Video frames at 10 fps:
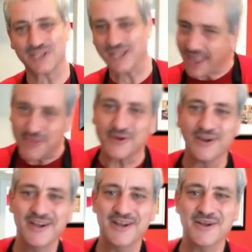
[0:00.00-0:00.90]

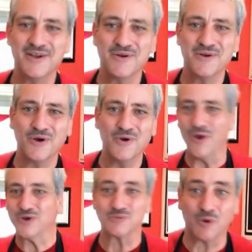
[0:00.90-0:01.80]
Together, who
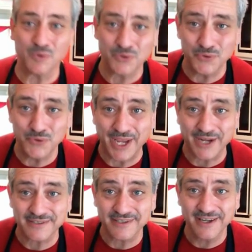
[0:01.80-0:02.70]
knows what we'll do
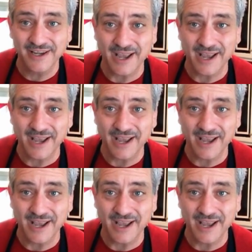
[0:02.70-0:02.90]
next.